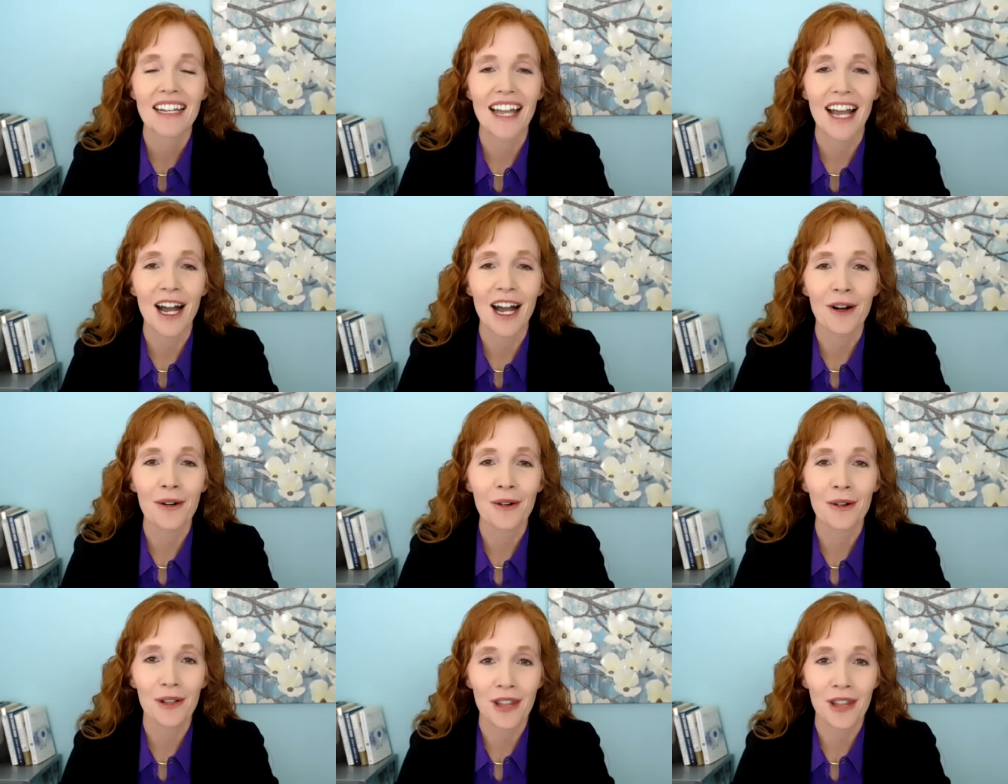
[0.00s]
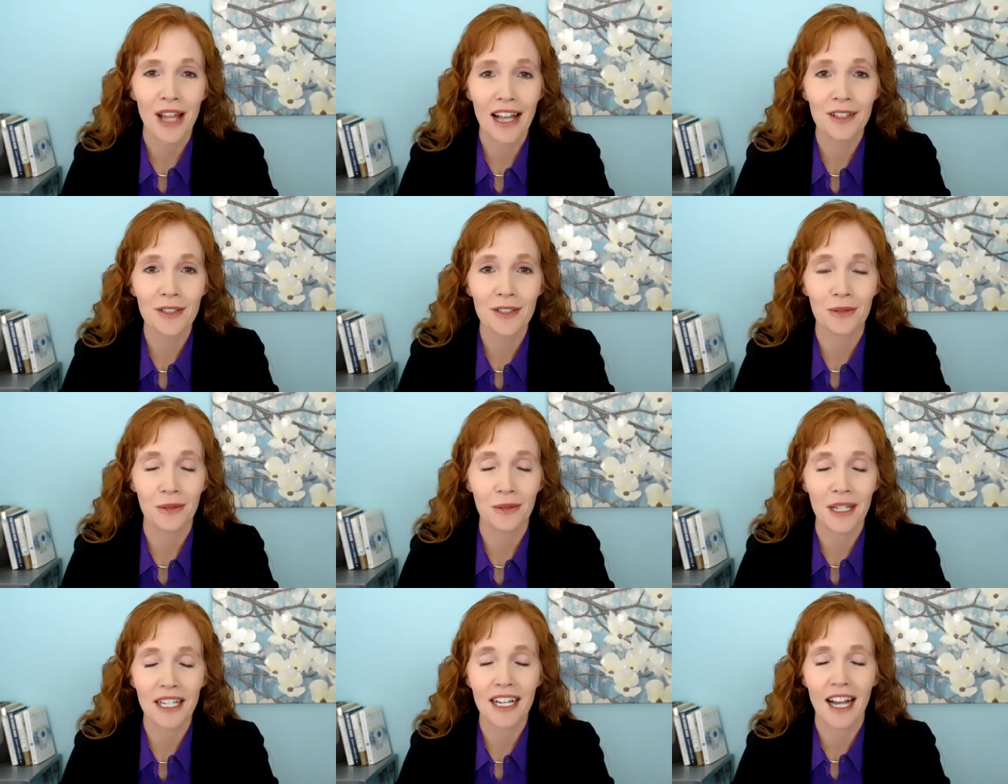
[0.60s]
Now,
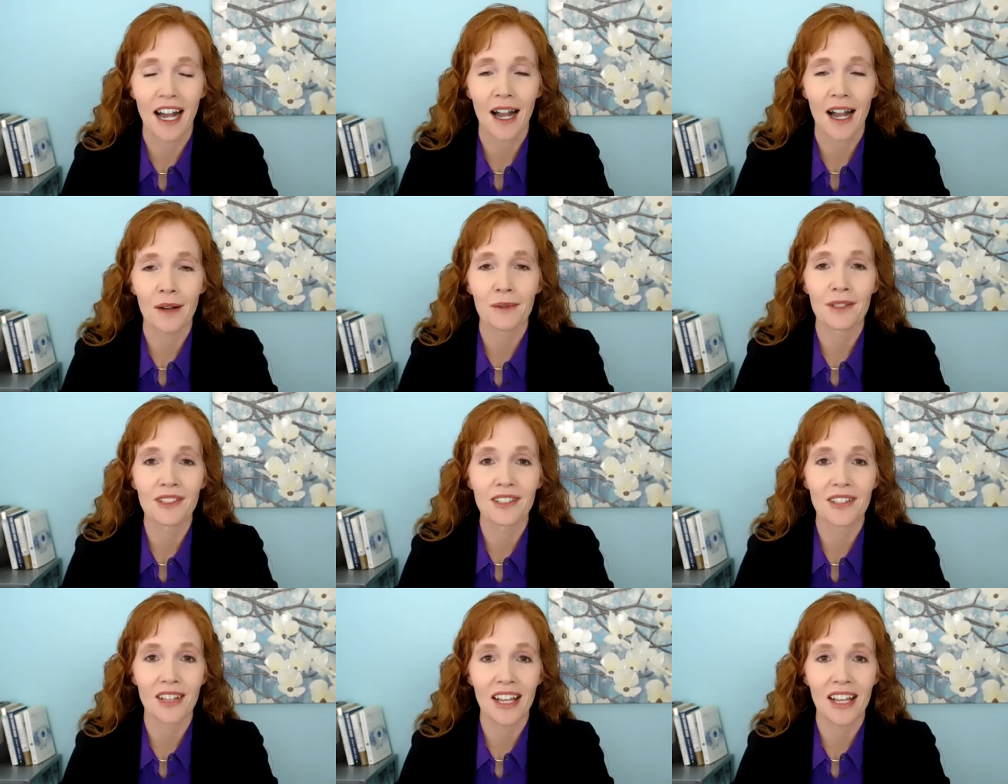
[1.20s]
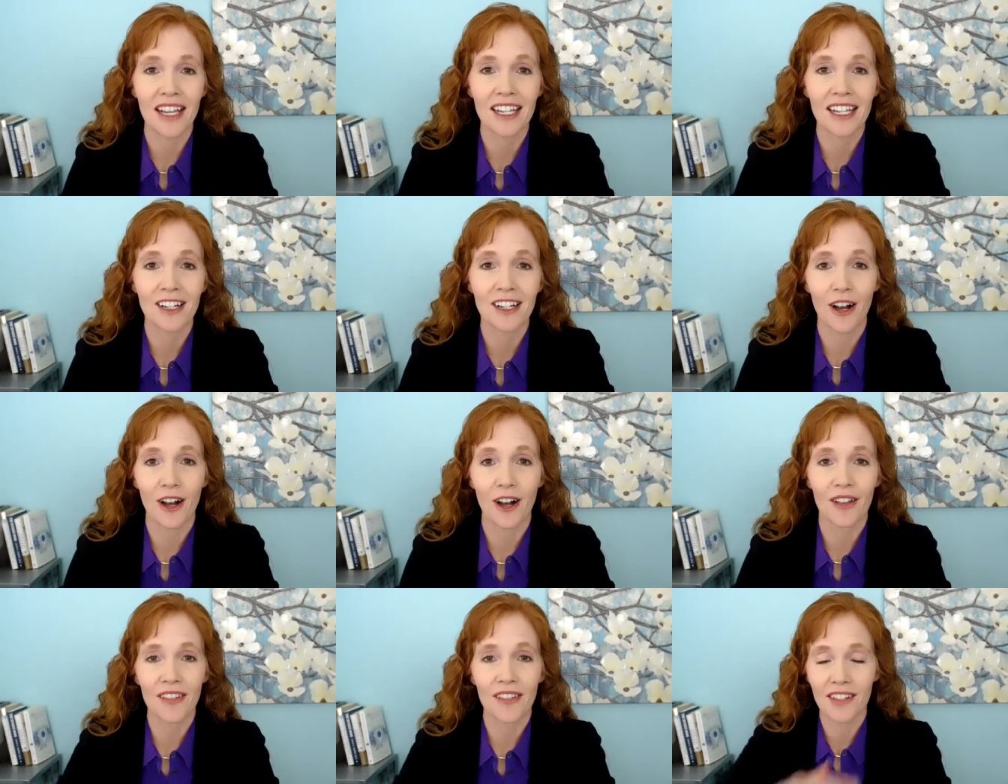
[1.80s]
last week, I was laying
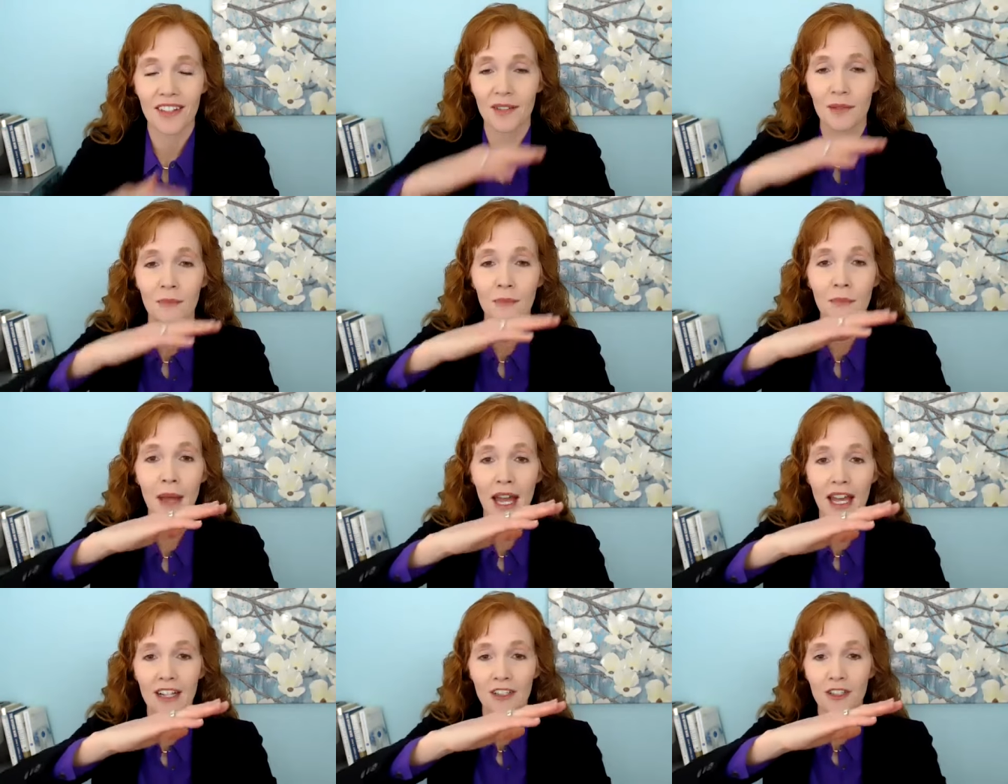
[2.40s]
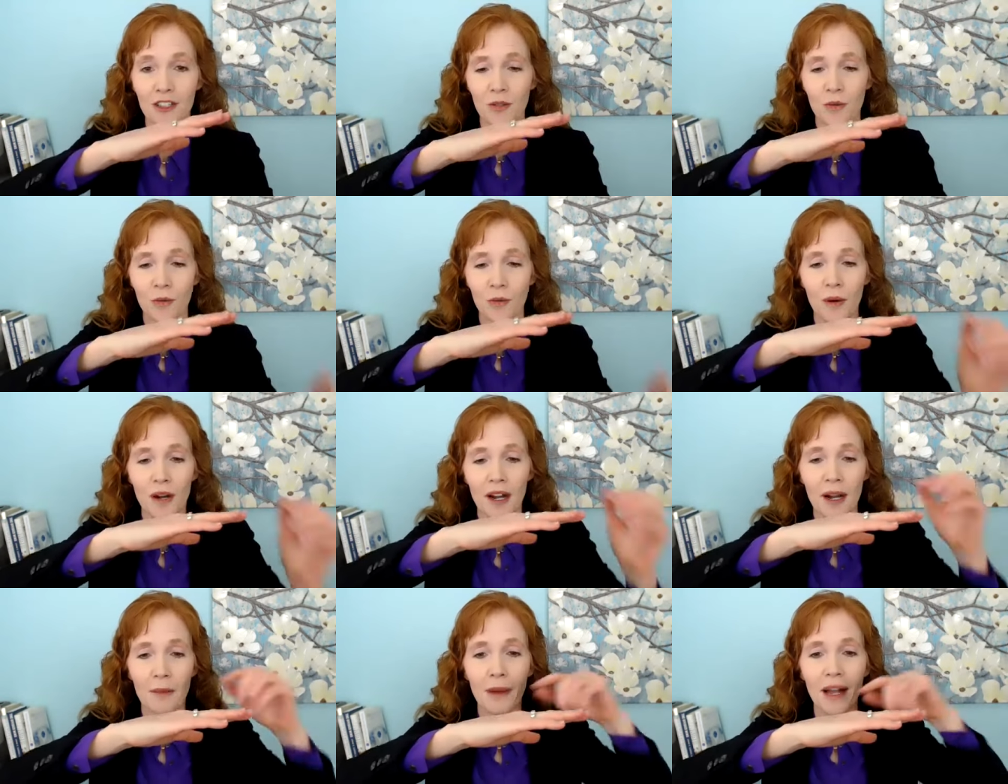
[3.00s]
on this bench
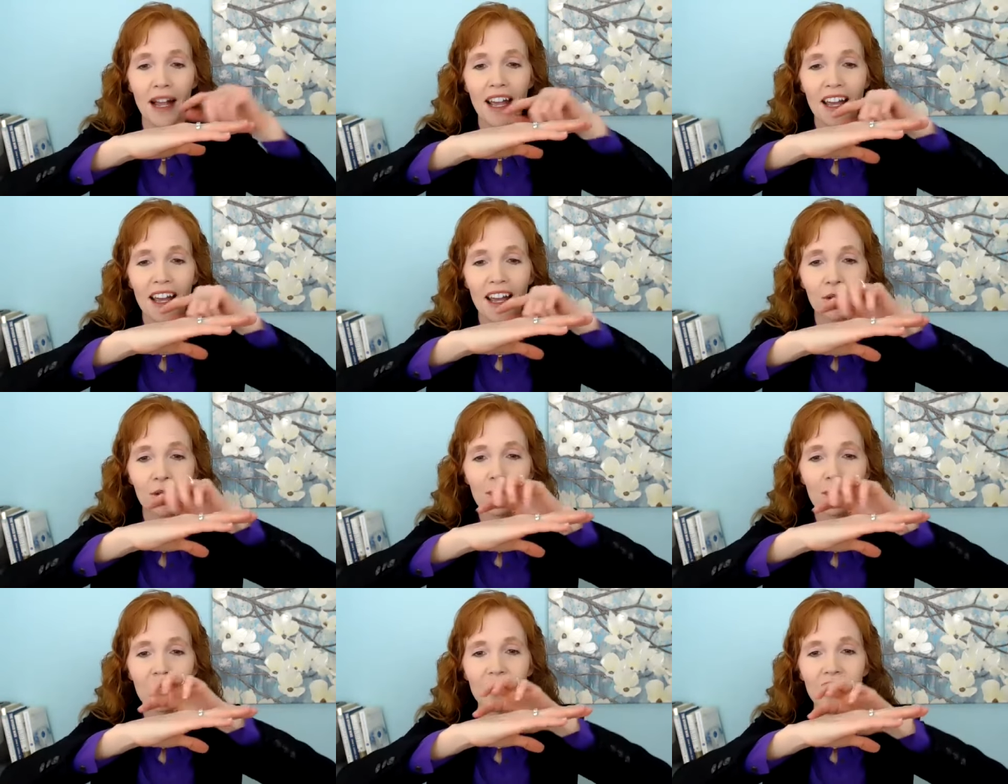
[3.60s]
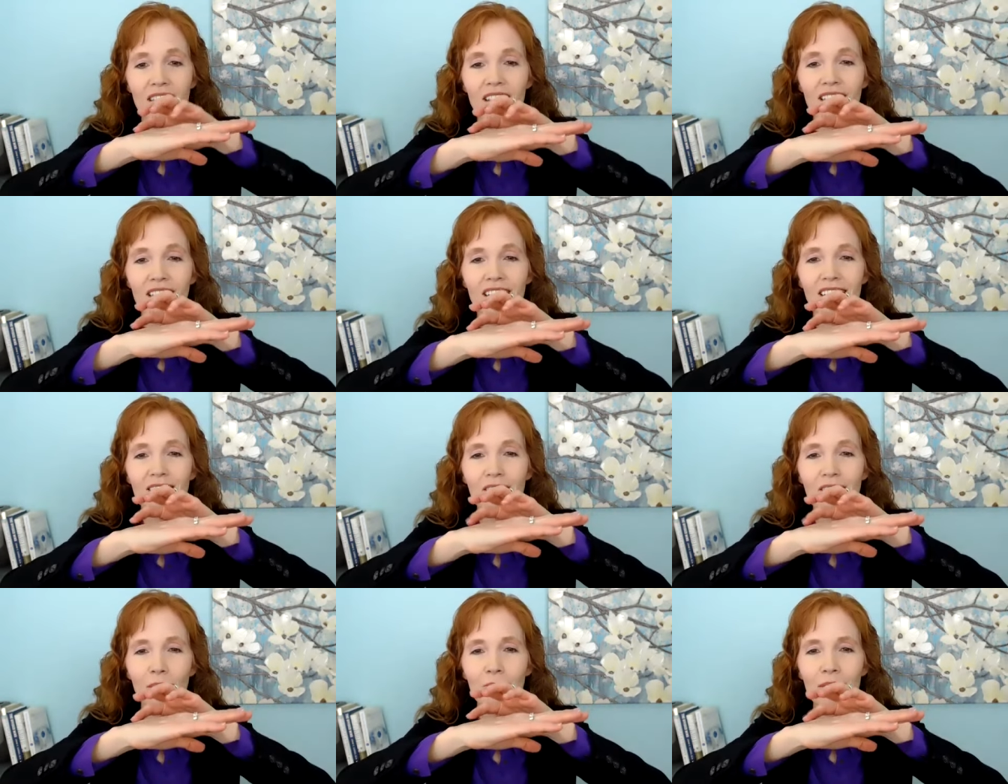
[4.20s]
where my head was a little
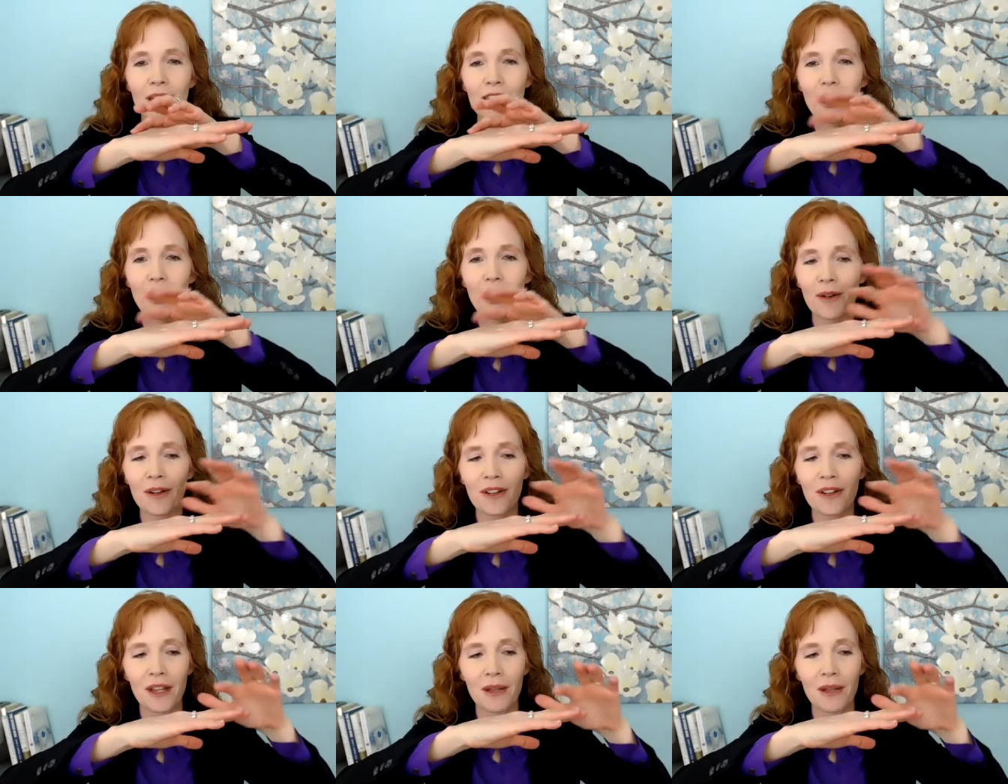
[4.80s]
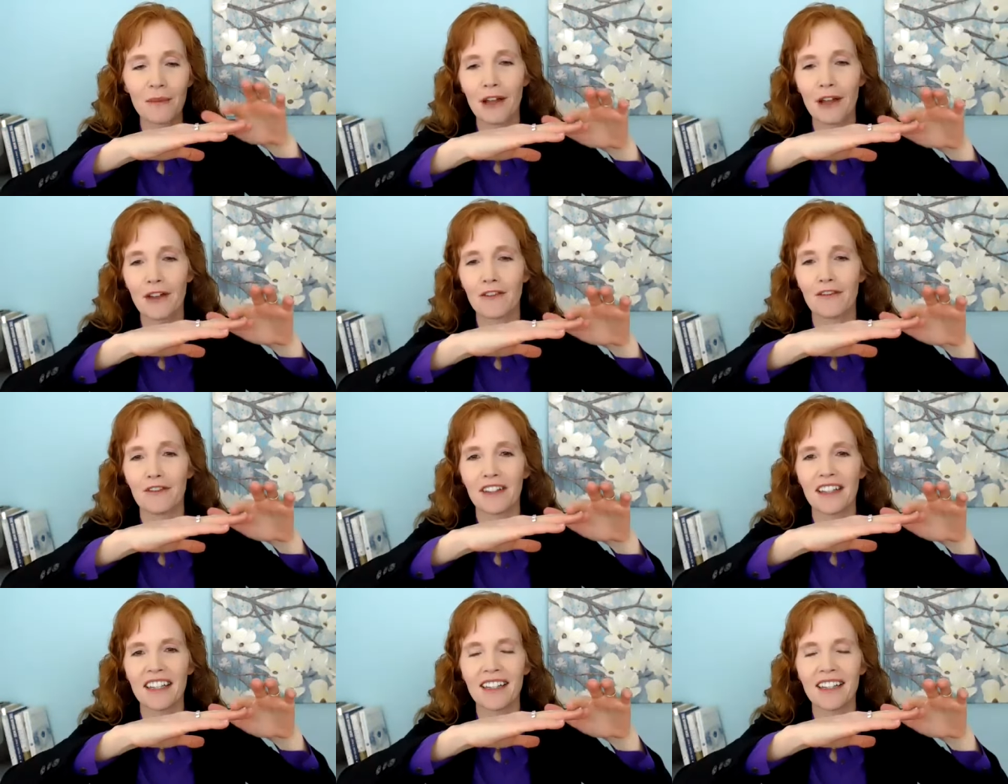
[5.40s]
bit lower than my
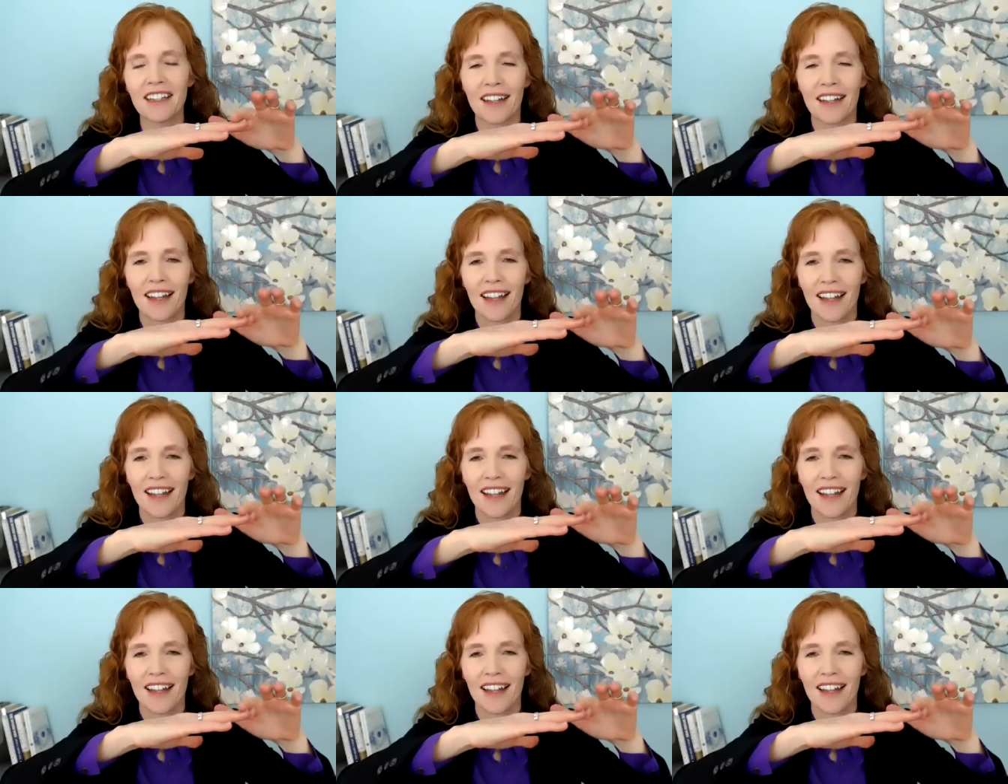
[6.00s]
feet